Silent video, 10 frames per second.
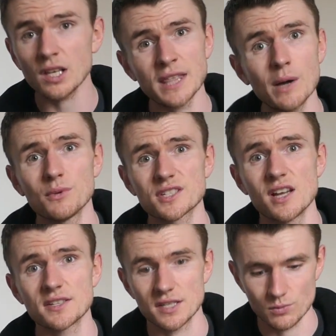That one was
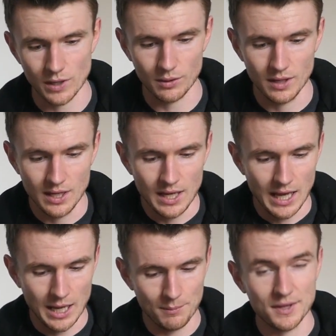nice as well,
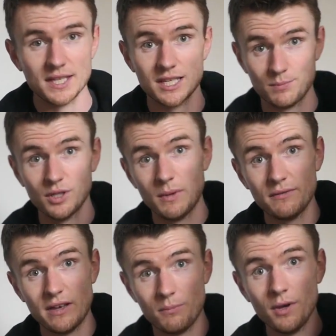but this is one of my
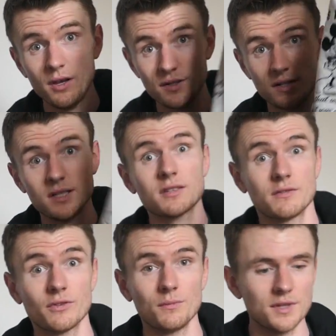favourite purchases
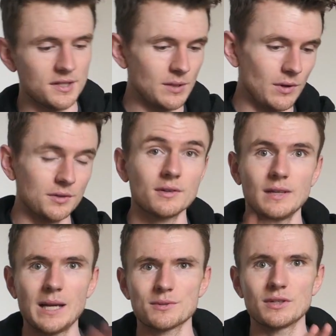from Disney World.
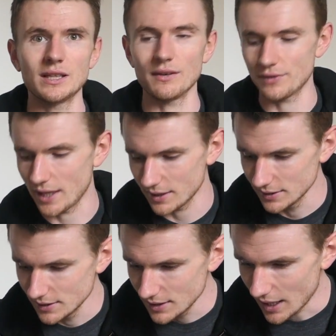Absolutely love
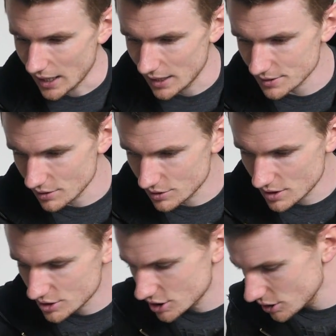that. So
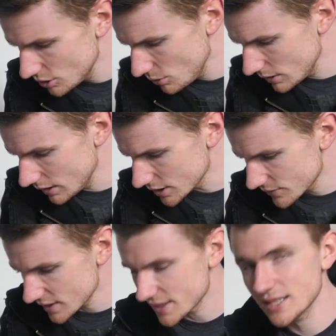the two
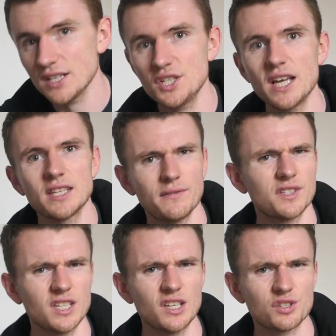last things, I did actually get
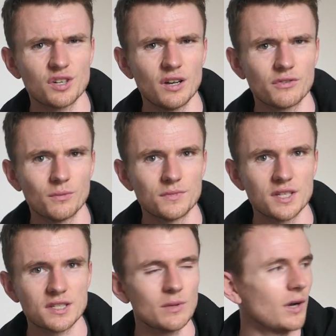another t-shirt from
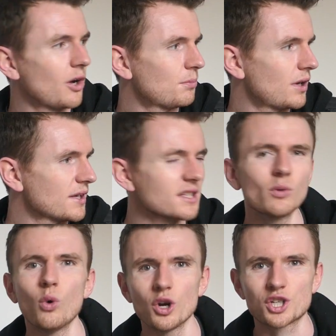Disney World, but it's in
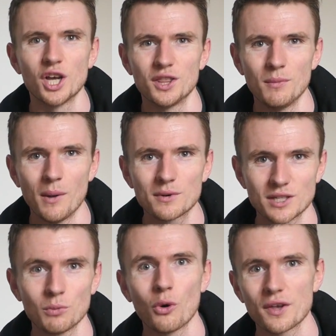the wash at the moment
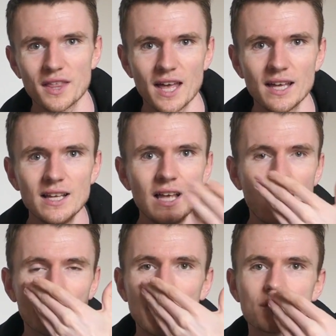because I wore it there.
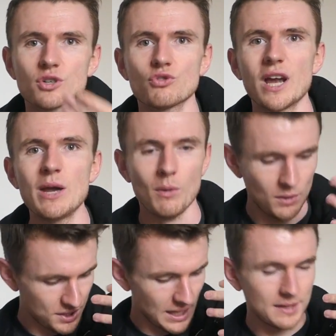And that was a grey
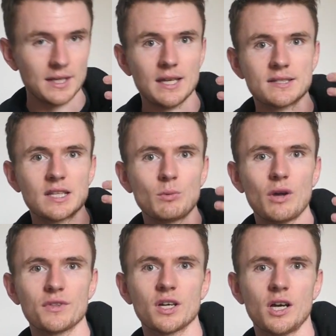one which had a
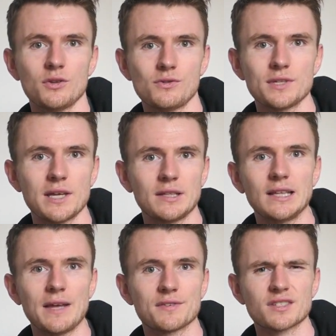silhouette of the castle down the
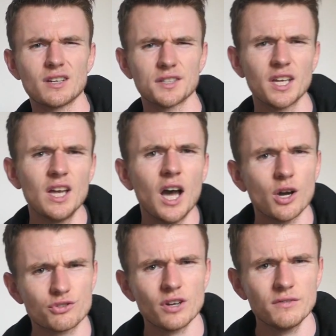left side.
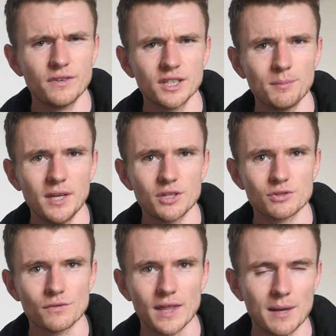I'll try and find a
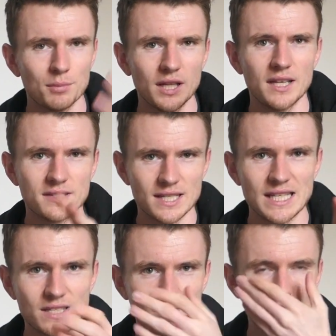picture of that and put it into
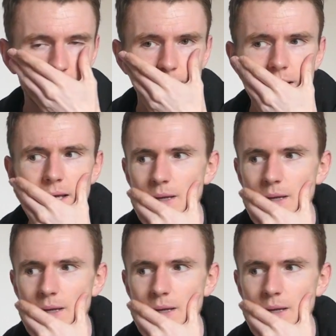this video.